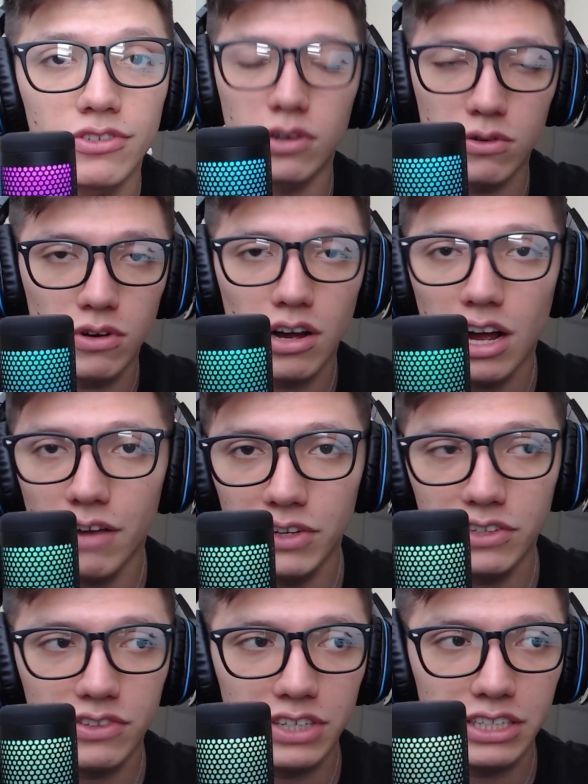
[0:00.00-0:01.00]
So
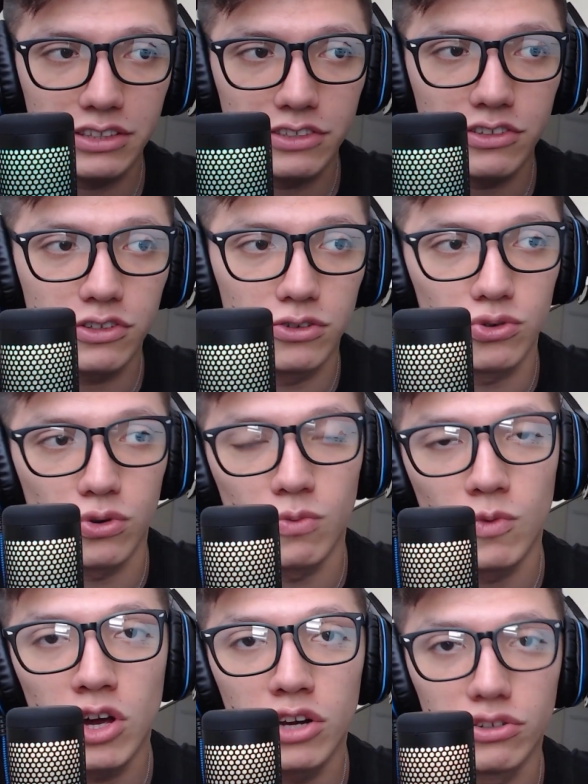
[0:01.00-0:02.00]
obviously this is a Jordan
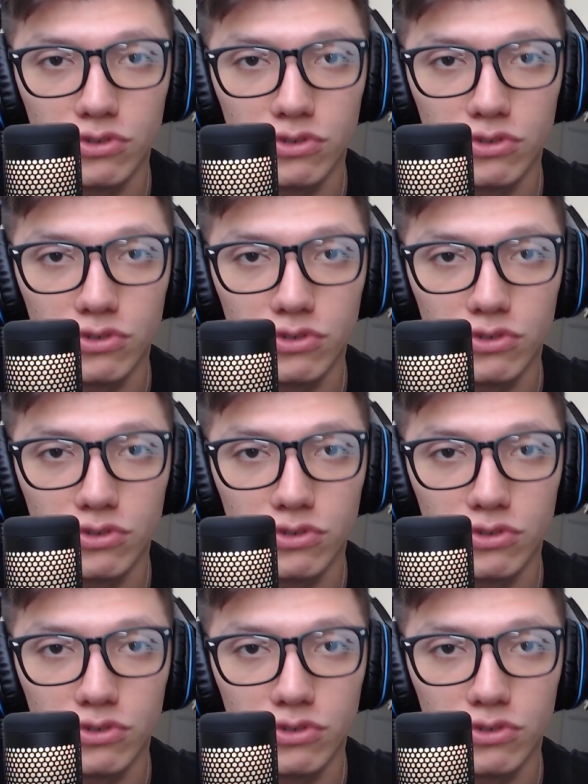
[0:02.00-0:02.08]
1.